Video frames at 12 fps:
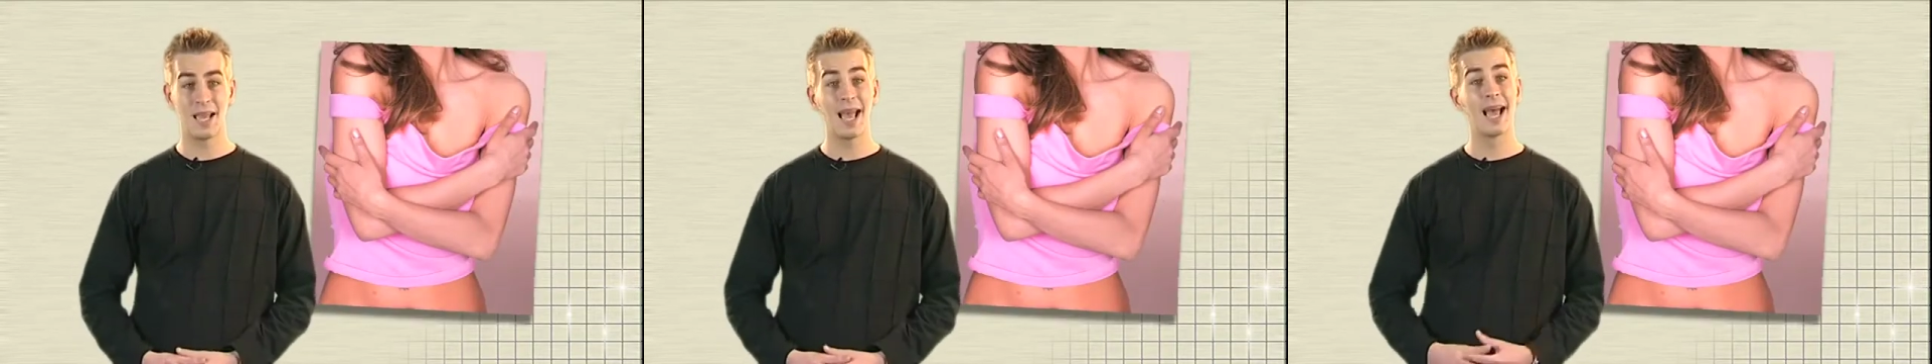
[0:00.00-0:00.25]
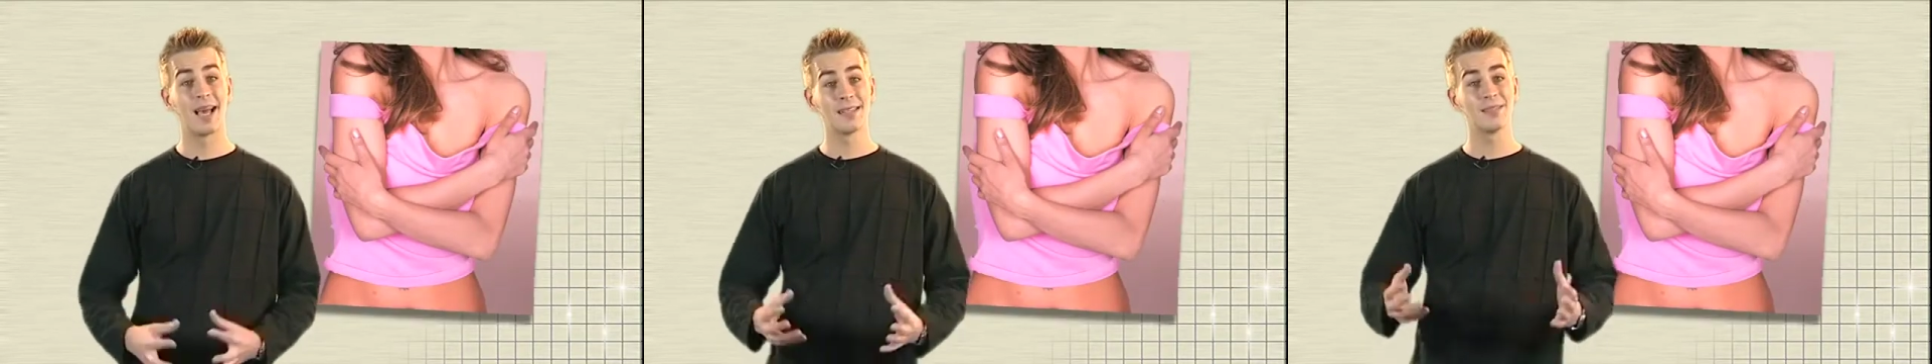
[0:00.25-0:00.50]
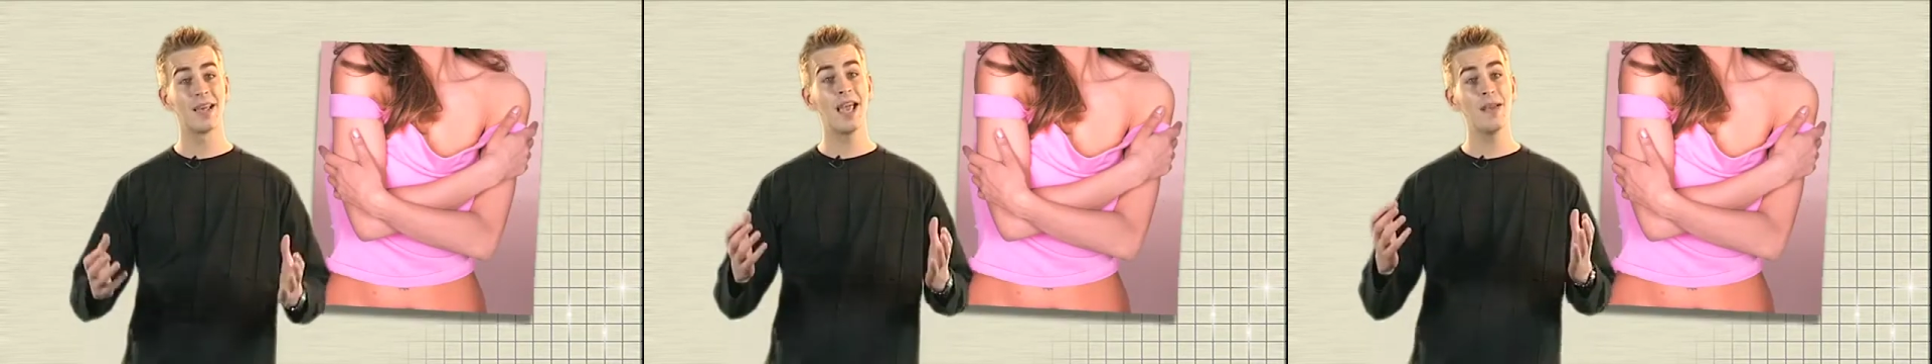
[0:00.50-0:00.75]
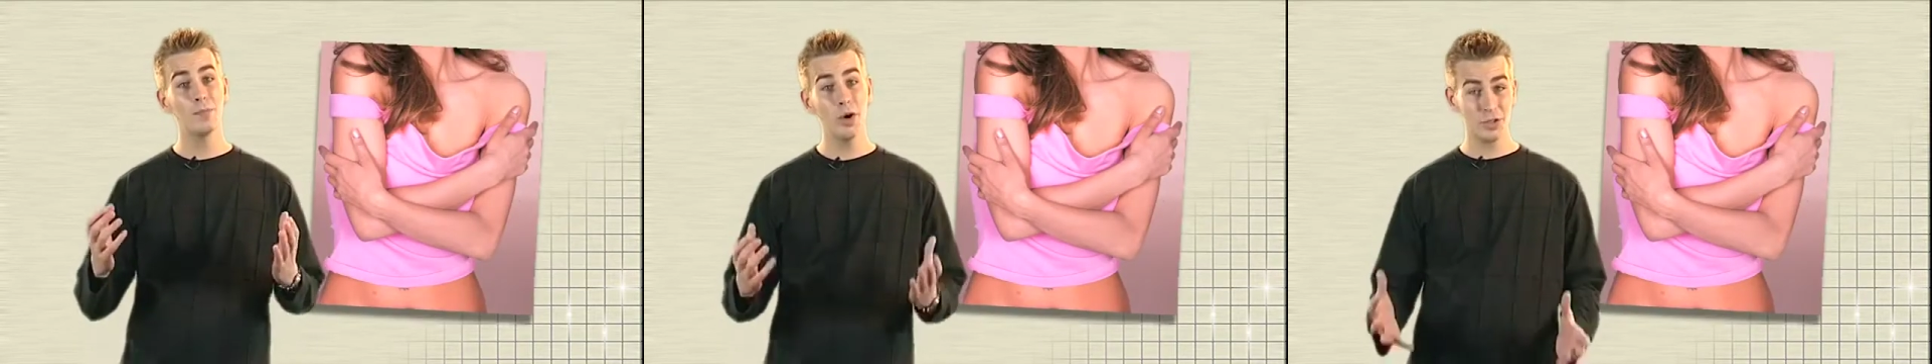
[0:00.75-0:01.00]
as
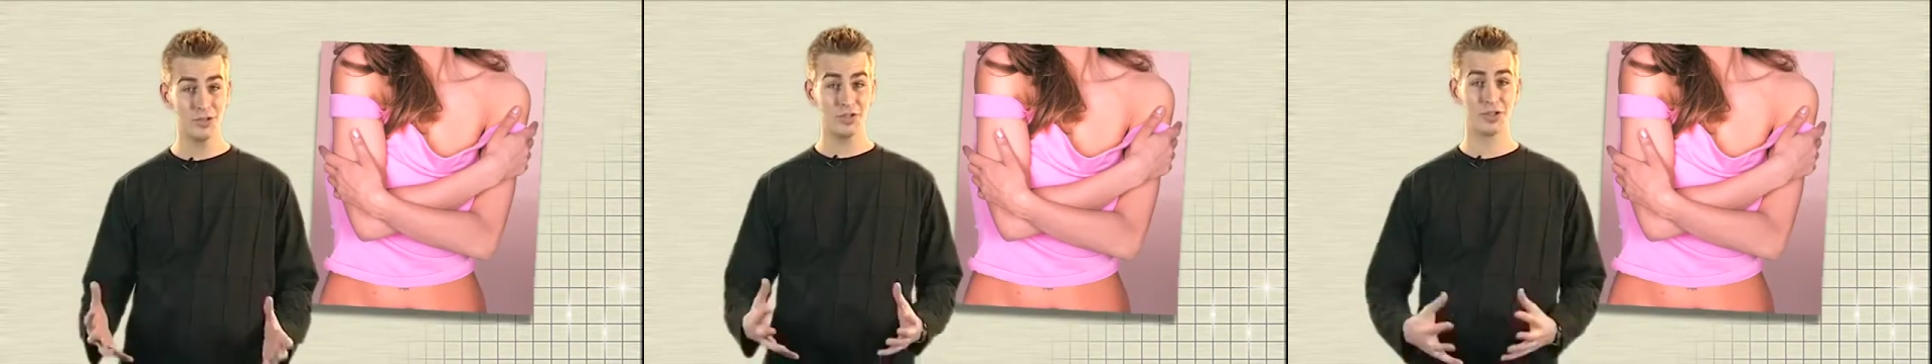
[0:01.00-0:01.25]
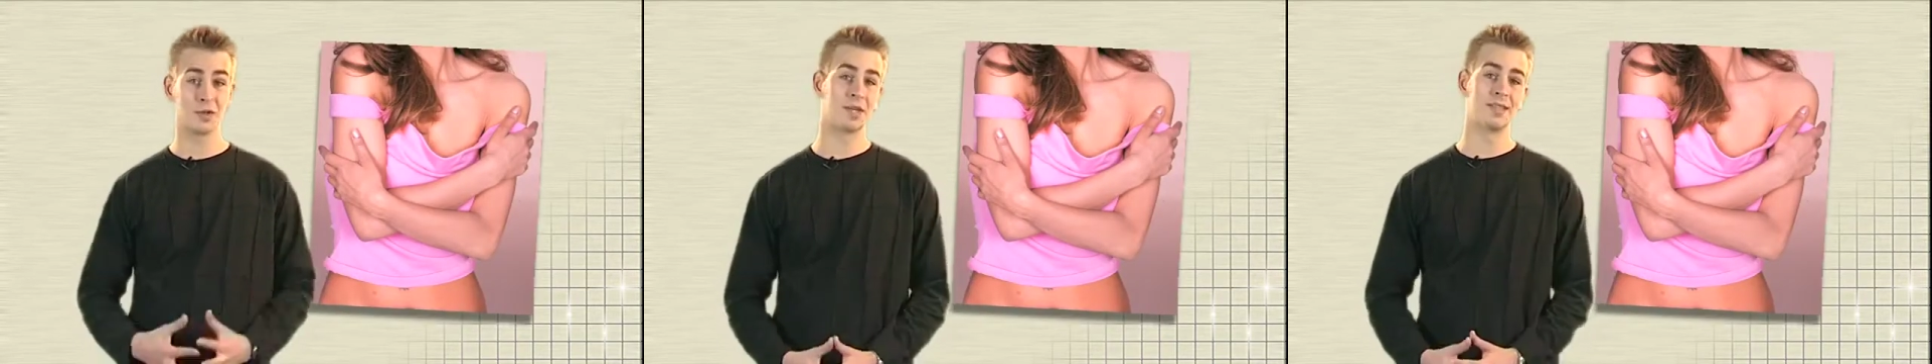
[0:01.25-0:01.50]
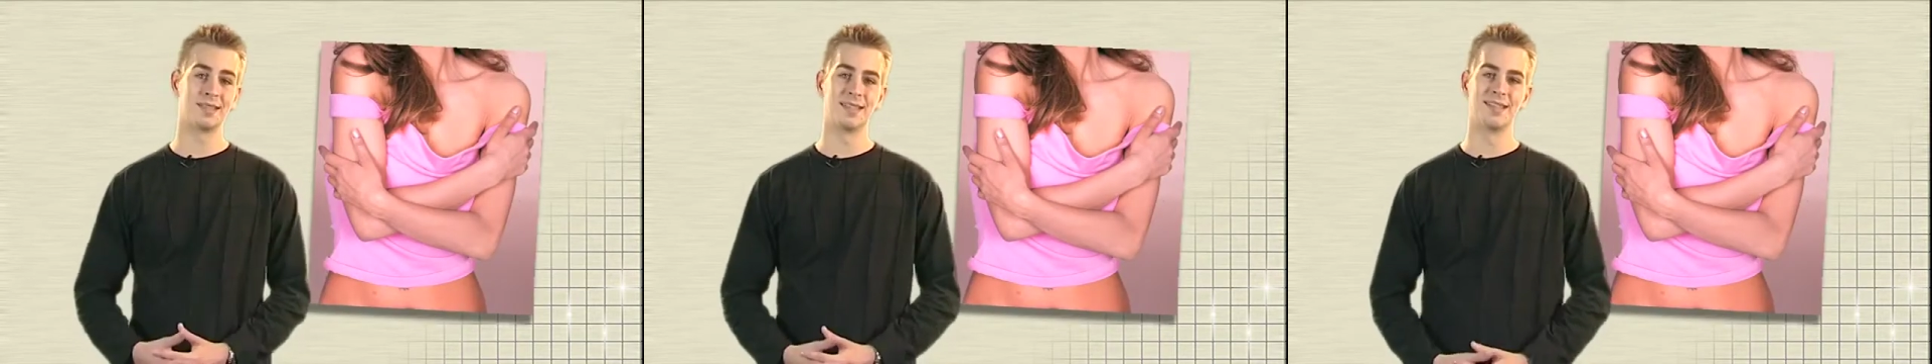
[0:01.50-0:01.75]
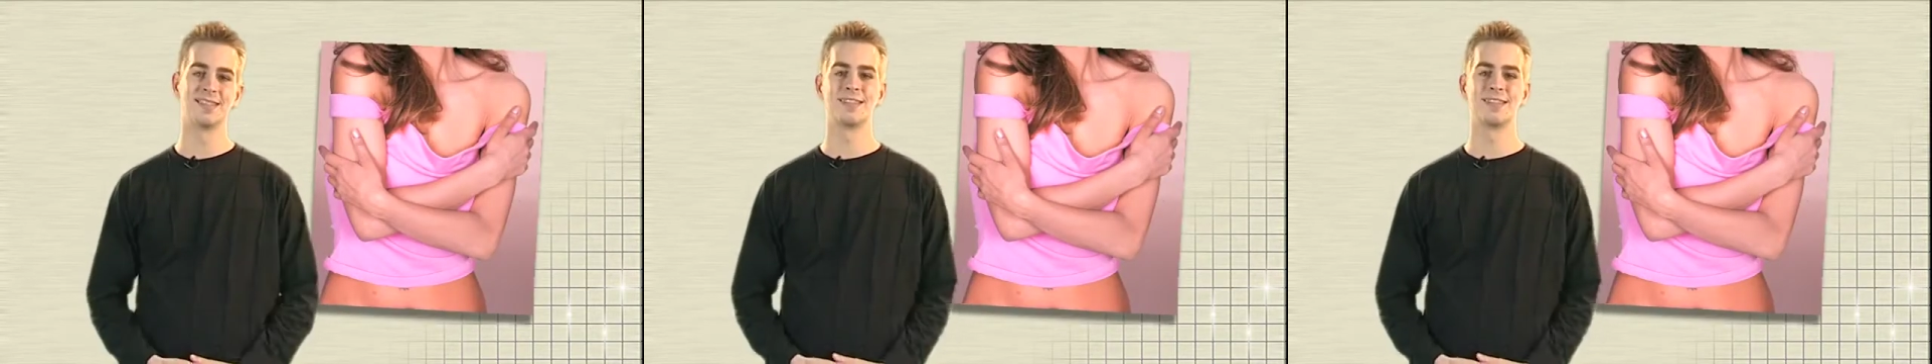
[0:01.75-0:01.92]
a moisturiser.